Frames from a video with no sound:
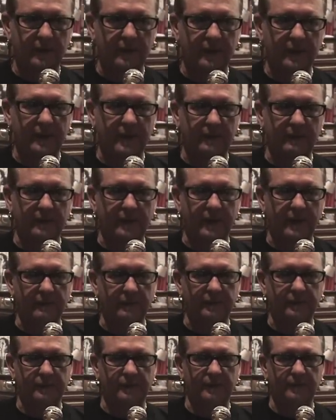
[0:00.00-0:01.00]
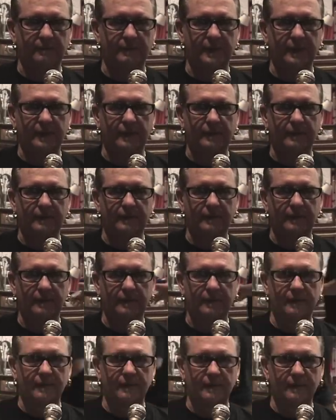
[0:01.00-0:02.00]
And that was the big
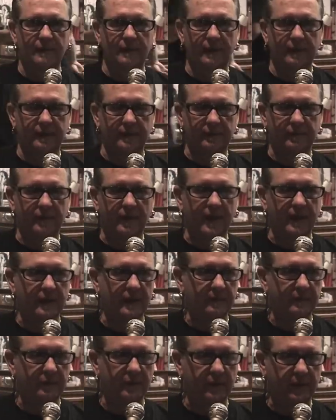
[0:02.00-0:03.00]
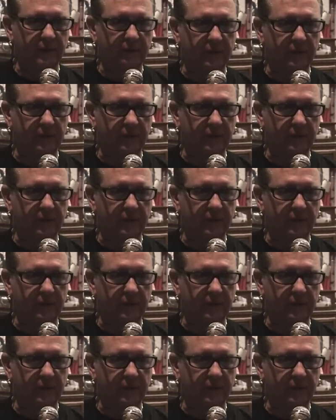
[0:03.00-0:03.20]
dividing point